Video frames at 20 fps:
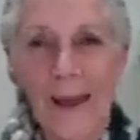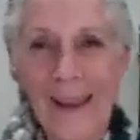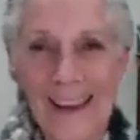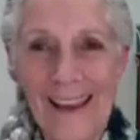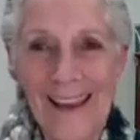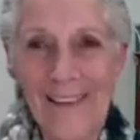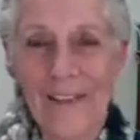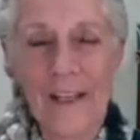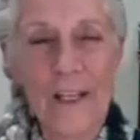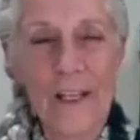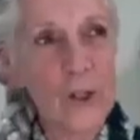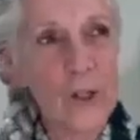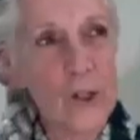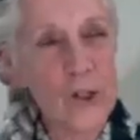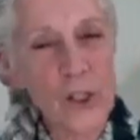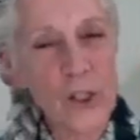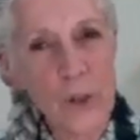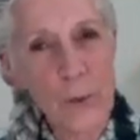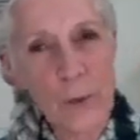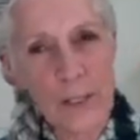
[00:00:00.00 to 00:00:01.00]
And that
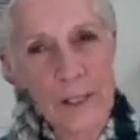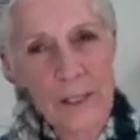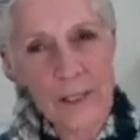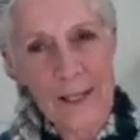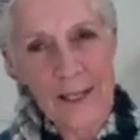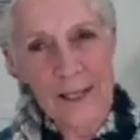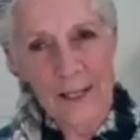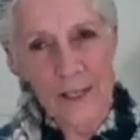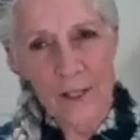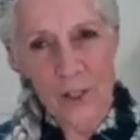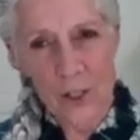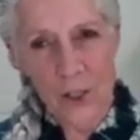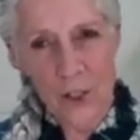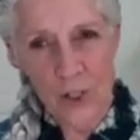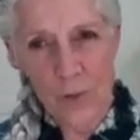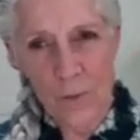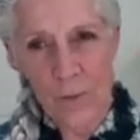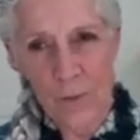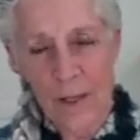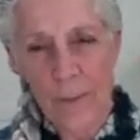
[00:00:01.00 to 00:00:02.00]
she would
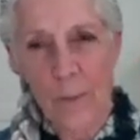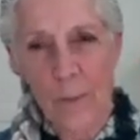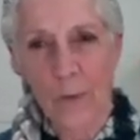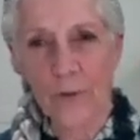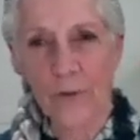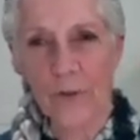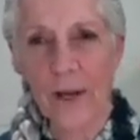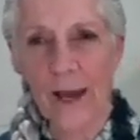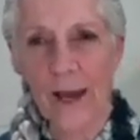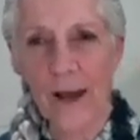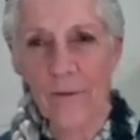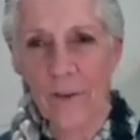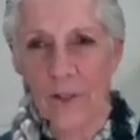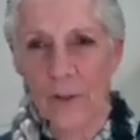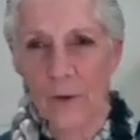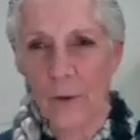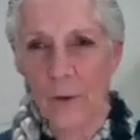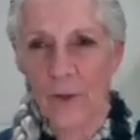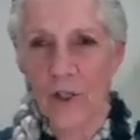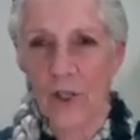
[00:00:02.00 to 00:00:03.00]
teach people to have
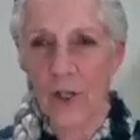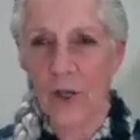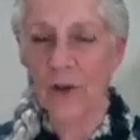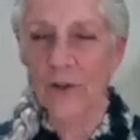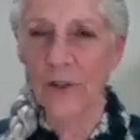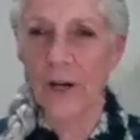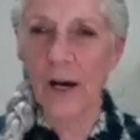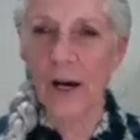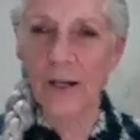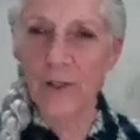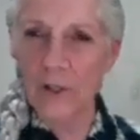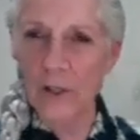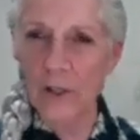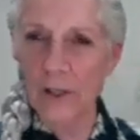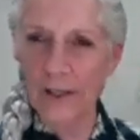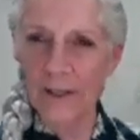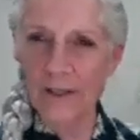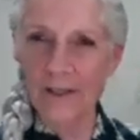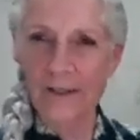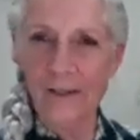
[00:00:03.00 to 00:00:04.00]
this, what she called the
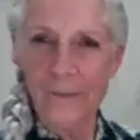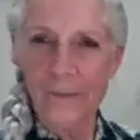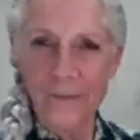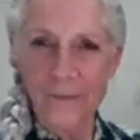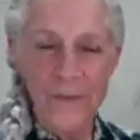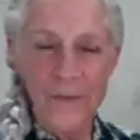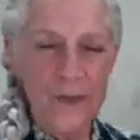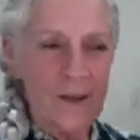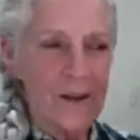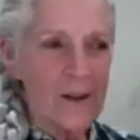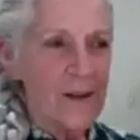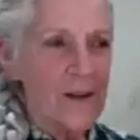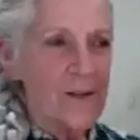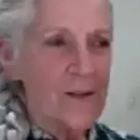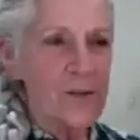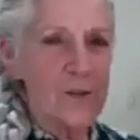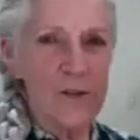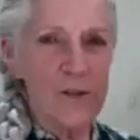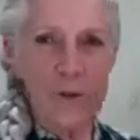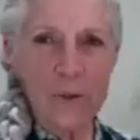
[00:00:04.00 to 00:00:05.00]
ungulate.
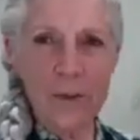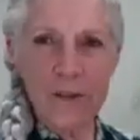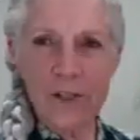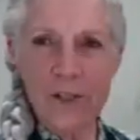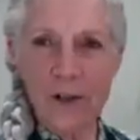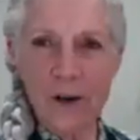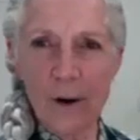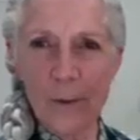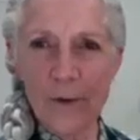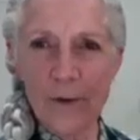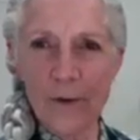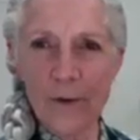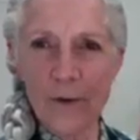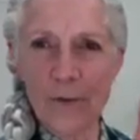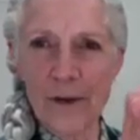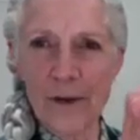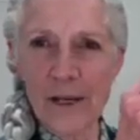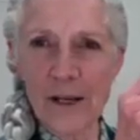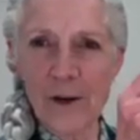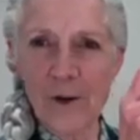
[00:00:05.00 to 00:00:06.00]
So she would start with your
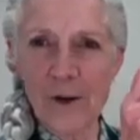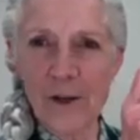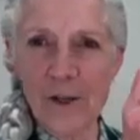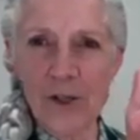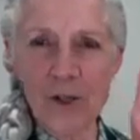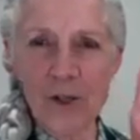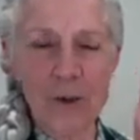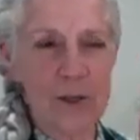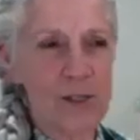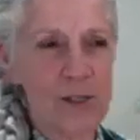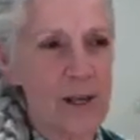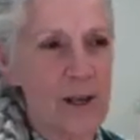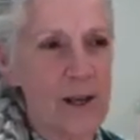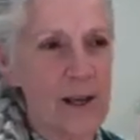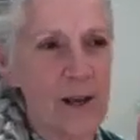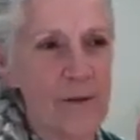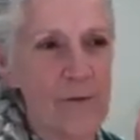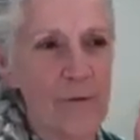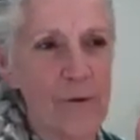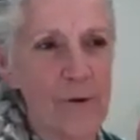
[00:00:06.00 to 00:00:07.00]
finger and she would say,
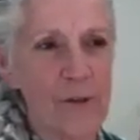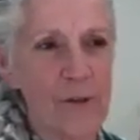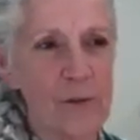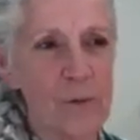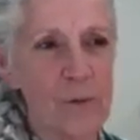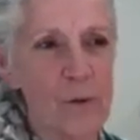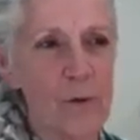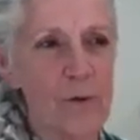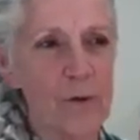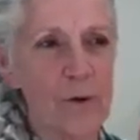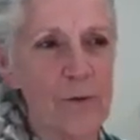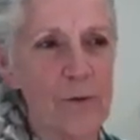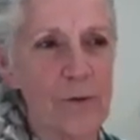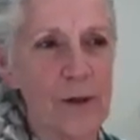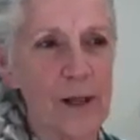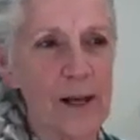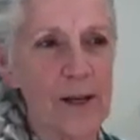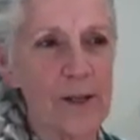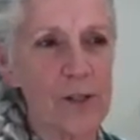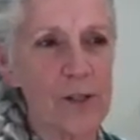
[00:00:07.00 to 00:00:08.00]
okay, first move your
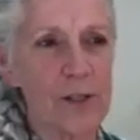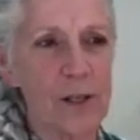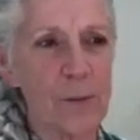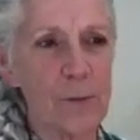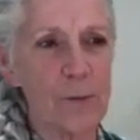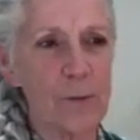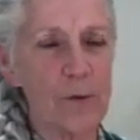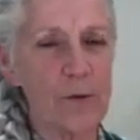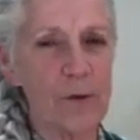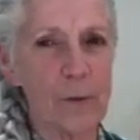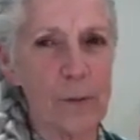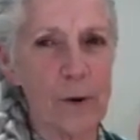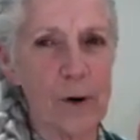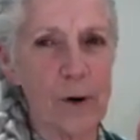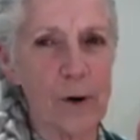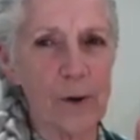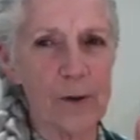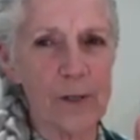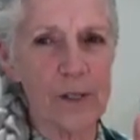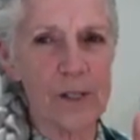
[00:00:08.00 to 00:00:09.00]
flesh, then move your
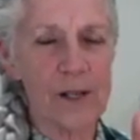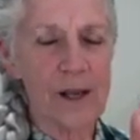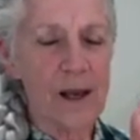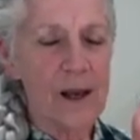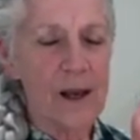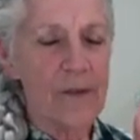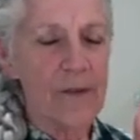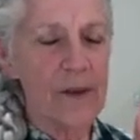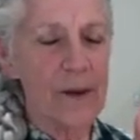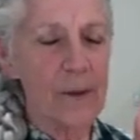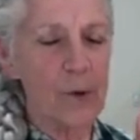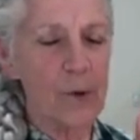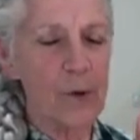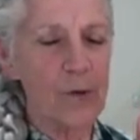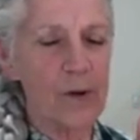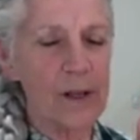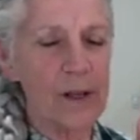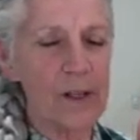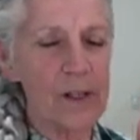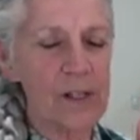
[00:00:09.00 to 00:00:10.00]
bones, then
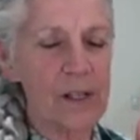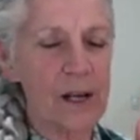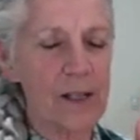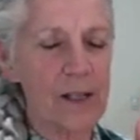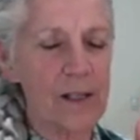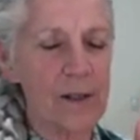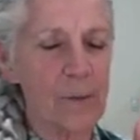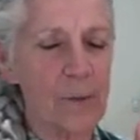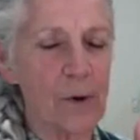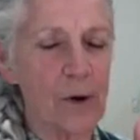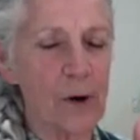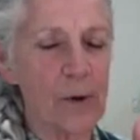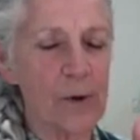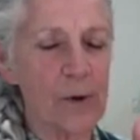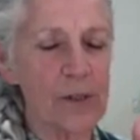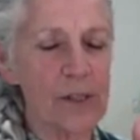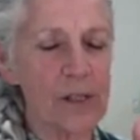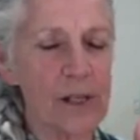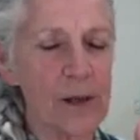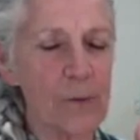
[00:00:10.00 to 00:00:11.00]
move inside the
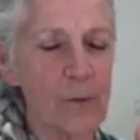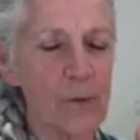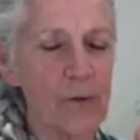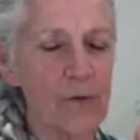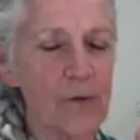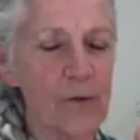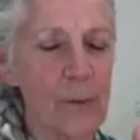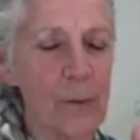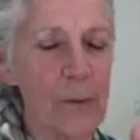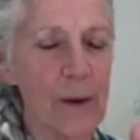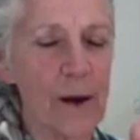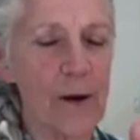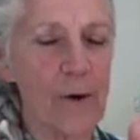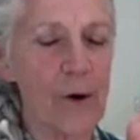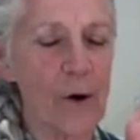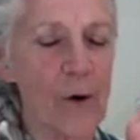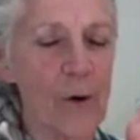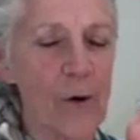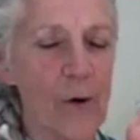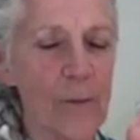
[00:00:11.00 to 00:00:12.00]
bones, then move the
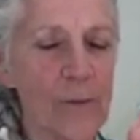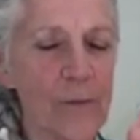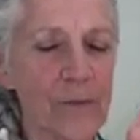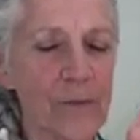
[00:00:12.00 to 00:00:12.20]
marrow,